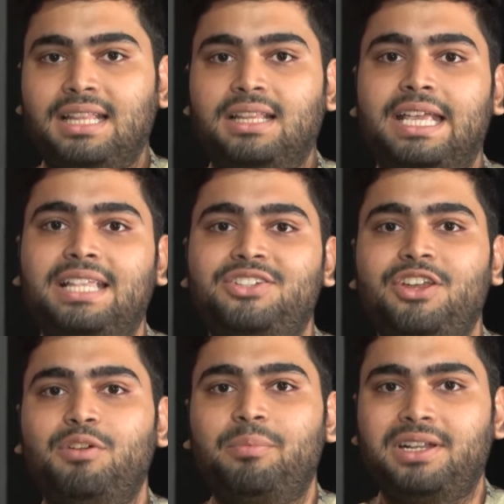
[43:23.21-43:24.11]
the
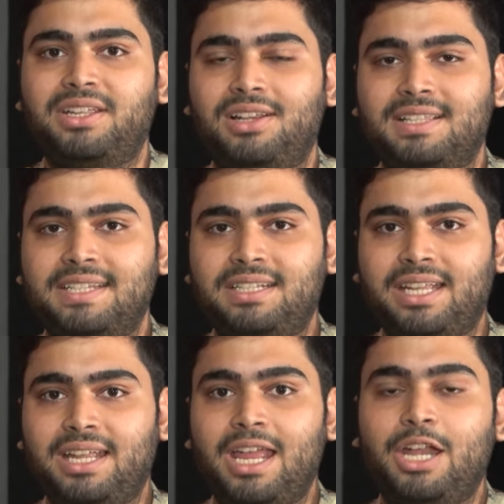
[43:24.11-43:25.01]
history of a particular
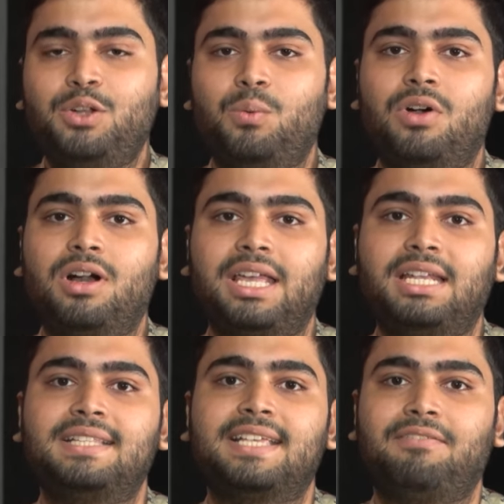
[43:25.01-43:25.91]
city, to work
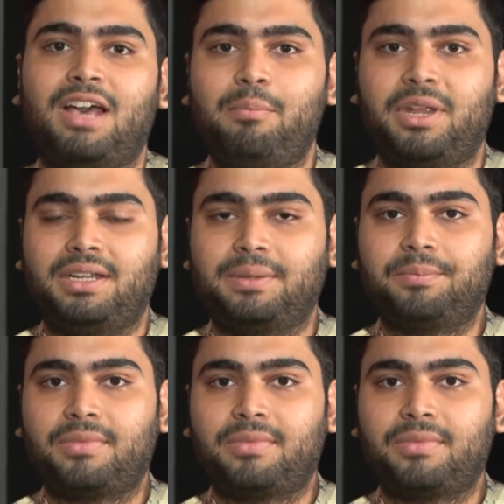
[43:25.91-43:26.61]
in its environment.